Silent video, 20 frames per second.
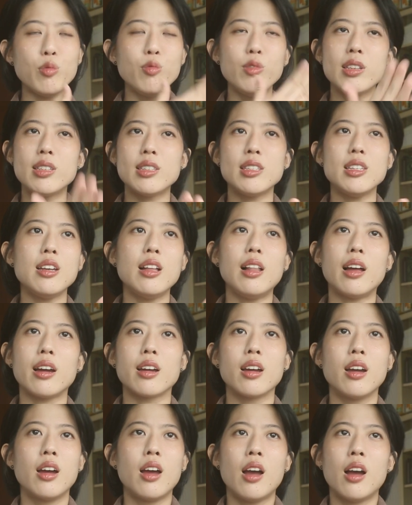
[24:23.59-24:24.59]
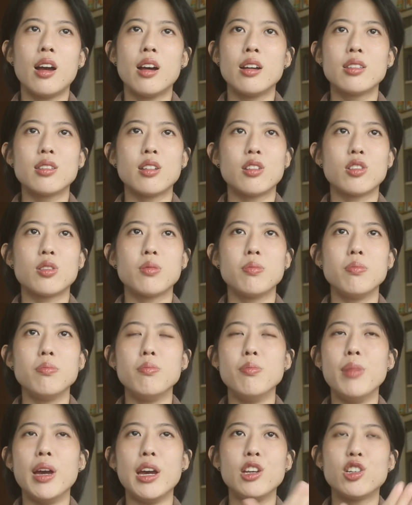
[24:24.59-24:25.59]
We see like such
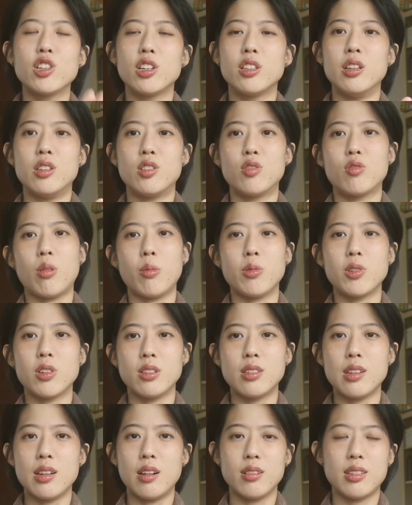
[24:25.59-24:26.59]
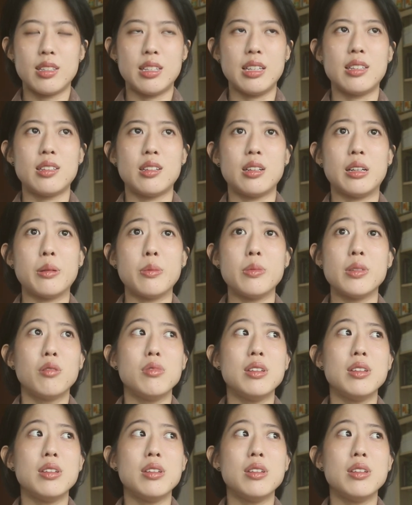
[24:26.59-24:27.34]
major disruptions in our systems.